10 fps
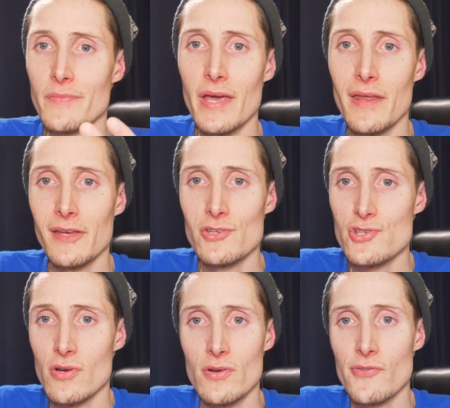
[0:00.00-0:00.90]
getting
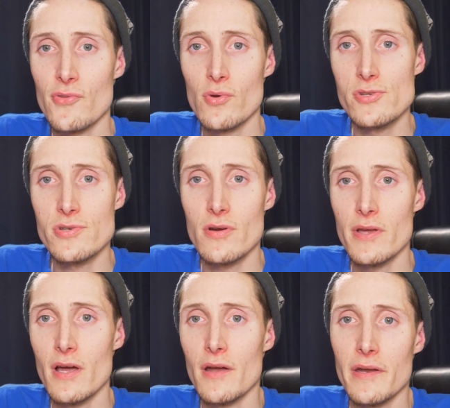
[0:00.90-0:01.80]
insurance through
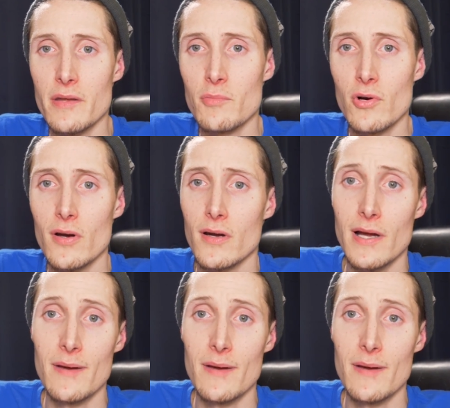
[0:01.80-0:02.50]
Asurion anymore.